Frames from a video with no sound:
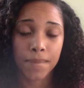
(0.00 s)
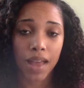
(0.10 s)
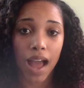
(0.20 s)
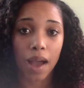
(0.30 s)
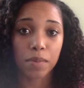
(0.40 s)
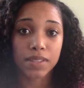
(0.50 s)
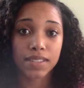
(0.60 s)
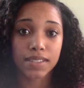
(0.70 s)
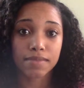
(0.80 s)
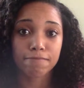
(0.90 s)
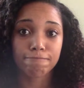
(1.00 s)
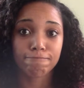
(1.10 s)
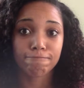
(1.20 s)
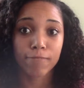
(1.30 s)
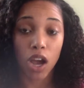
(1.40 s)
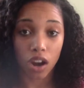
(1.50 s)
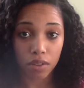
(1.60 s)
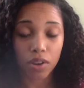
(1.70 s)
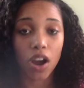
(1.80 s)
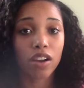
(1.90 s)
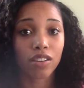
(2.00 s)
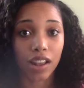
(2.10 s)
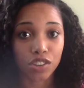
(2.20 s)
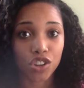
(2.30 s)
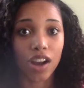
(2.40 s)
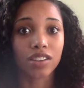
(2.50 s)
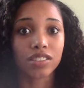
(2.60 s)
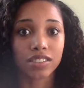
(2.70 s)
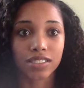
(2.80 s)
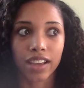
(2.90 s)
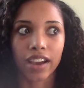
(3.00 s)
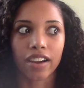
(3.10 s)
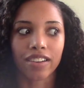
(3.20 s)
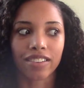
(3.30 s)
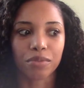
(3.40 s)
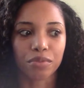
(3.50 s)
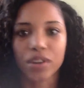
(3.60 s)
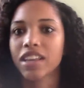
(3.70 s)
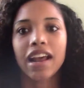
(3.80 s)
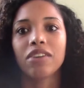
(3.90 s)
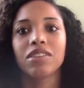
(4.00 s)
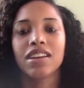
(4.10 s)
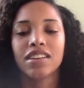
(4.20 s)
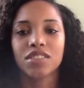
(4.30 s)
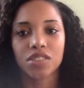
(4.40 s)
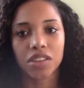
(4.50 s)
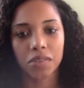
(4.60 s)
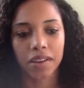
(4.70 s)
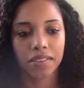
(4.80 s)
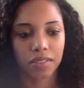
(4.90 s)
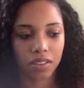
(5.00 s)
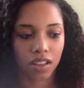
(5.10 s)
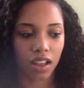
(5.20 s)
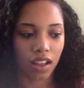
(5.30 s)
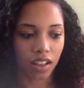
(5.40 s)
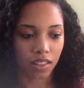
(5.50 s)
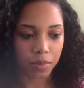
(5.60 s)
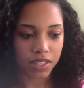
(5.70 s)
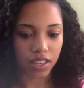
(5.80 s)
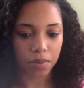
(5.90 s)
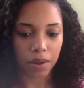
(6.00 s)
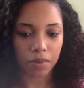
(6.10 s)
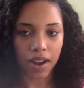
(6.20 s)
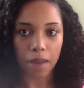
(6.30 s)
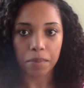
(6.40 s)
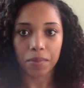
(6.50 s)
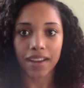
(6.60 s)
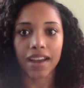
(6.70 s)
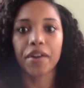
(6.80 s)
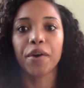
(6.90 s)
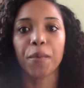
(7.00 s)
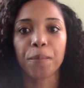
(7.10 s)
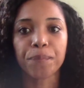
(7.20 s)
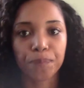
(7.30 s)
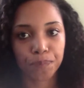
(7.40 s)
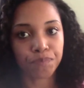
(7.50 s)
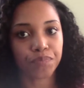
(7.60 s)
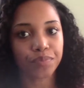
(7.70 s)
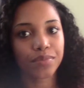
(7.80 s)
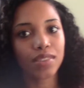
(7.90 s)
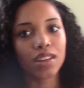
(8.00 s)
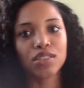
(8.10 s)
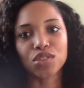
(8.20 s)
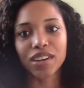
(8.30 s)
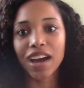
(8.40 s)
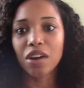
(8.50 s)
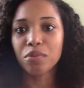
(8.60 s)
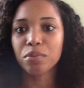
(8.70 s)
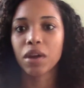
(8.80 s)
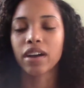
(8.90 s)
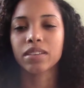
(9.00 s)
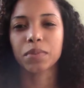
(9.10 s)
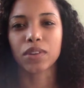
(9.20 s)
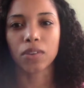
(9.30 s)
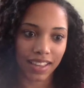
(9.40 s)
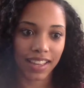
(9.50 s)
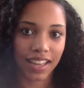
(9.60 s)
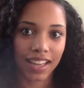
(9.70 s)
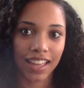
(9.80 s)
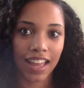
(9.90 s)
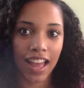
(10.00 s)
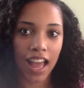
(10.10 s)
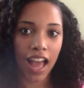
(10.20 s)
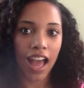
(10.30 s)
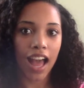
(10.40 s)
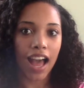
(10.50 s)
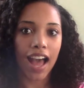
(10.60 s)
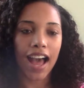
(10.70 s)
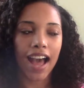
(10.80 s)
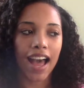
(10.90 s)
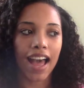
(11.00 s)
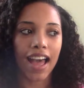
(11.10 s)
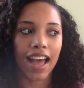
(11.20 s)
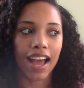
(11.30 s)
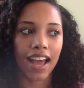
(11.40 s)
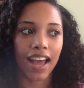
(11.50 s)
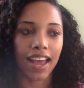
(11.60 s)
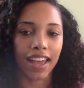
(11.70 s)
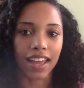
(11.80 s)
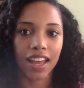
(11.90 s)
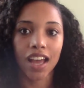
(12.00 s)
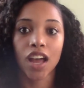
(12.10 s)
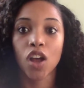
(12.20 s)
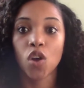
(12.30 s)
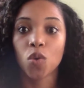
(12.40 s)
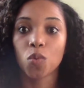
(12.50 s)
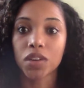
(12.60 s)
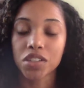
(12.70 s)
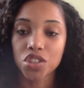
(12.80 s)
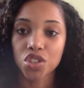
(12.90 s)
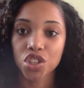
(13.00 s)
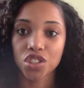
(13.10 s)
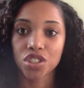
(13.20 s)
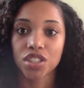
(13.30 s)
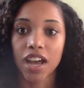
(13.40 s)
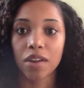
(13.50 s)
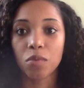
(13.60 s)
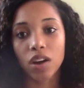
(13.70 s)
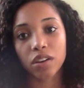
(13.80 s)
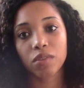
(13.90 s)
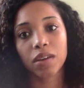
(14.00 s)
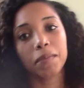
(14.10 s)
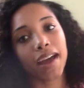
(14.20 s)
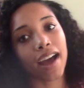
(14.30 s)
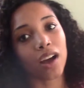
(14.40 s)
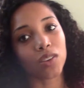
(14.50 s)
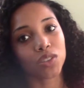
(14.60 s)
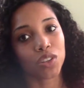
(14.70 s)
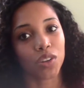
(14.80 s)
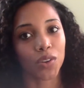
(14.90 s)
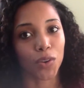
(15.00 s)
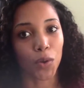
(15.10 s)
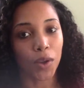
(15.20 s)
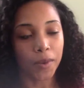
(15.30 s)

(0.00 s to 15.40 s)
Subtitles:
I was caught off guard and shocked and scared and freaking out. So anyway, let me tell you about what happened when I got home. So I got home from the hospital. I was just kind of walking around my house, you know,